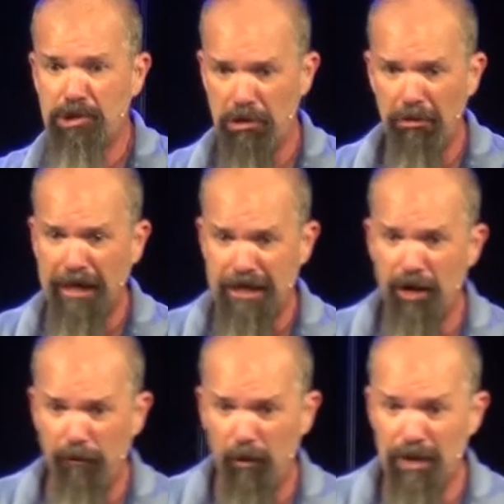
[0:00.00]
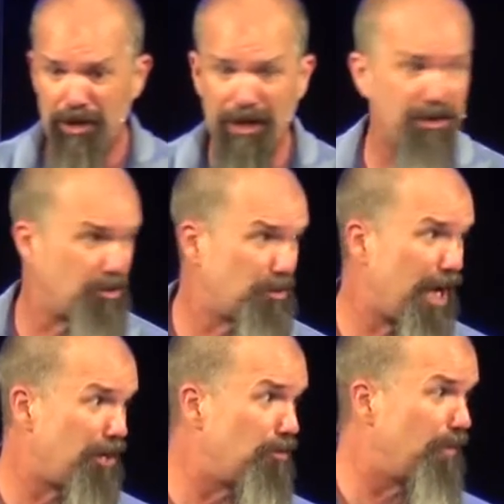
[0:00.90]
totally different when Jesus was
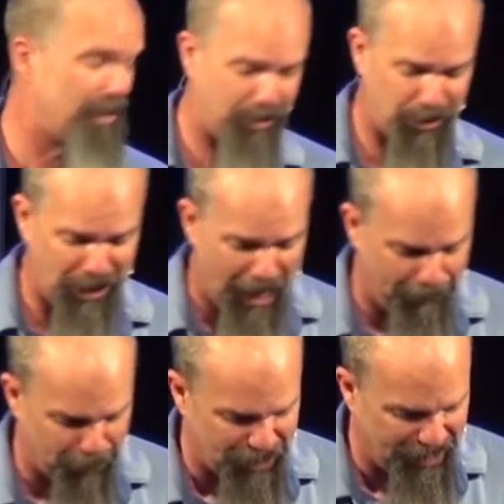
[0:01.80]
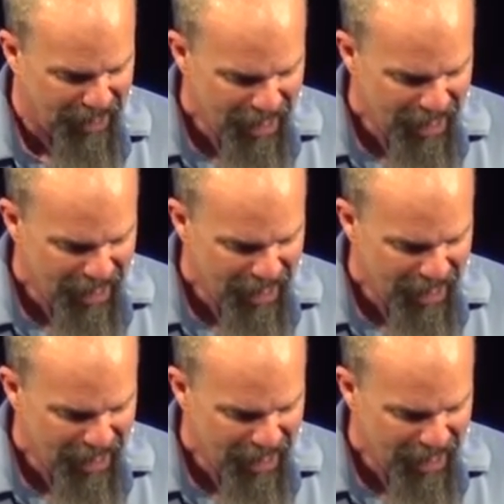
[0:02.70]
gathering with his disciples, and